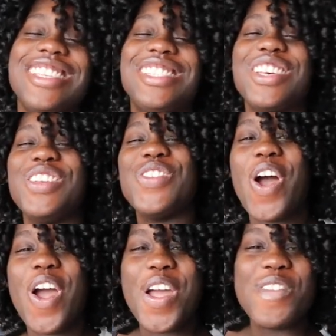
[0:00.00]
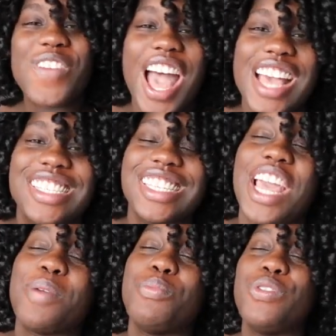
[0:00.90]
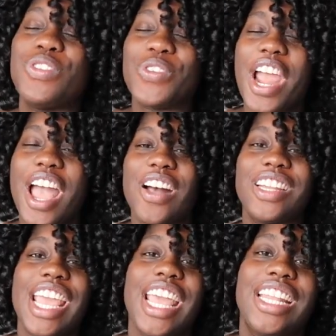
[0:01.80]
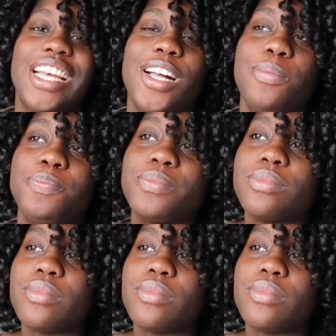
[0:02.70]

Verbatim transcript: so you are advised to like move around and um